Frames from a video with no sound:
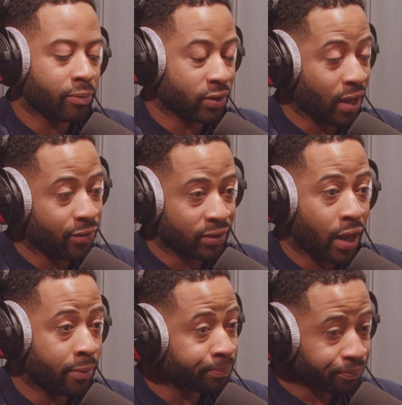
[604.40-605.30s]
because I have a
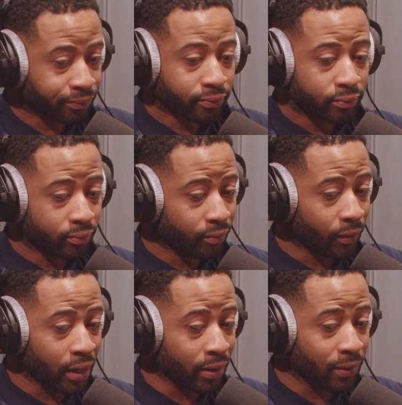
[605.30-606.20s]
son,
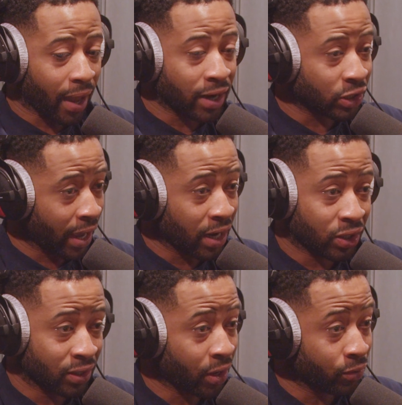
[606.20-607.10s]

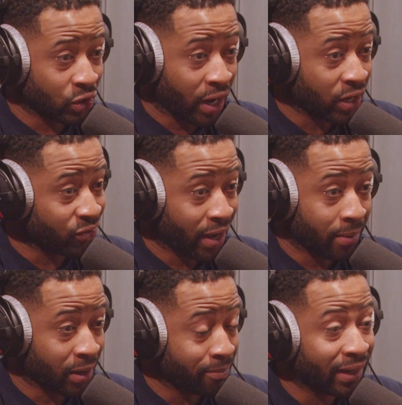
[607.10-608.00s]
education is going to change for
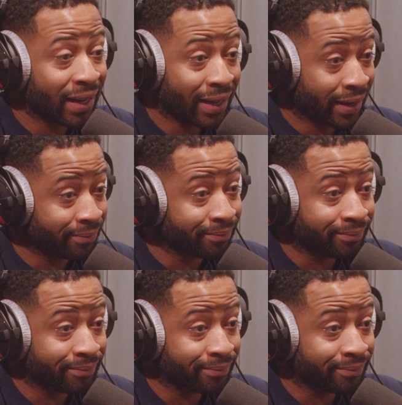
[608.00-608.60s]
him completely.